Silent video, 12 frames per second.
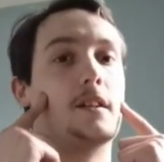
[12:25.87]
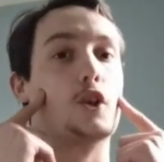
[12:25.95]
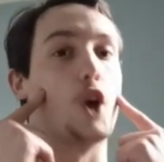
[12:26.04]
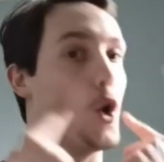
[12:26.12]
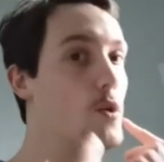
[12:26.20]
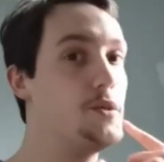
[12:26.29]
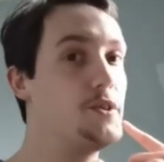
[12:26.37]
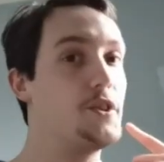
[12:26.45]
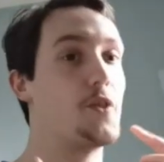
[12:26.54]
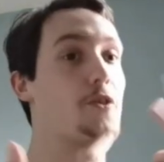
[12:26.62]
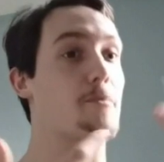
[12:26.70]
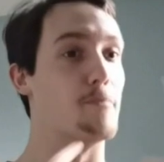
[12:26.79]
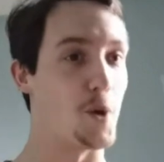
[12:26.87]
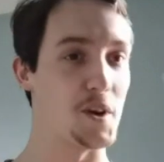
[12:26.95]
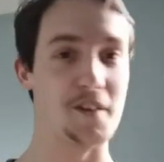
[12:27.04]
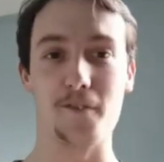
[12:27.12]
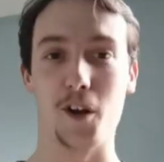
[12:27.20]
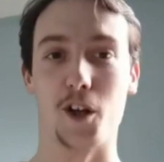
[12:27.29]
goes, the
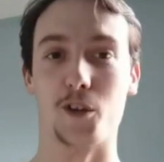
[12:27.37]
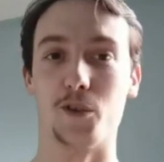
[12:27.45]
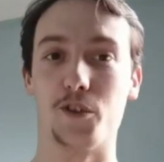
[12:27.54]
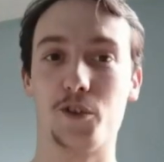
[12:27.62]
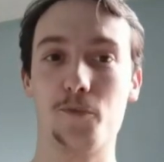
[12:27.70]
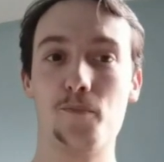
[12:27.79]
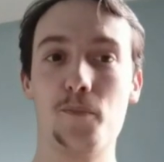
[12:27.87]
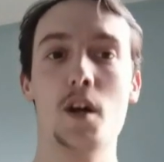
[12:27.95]
body follows.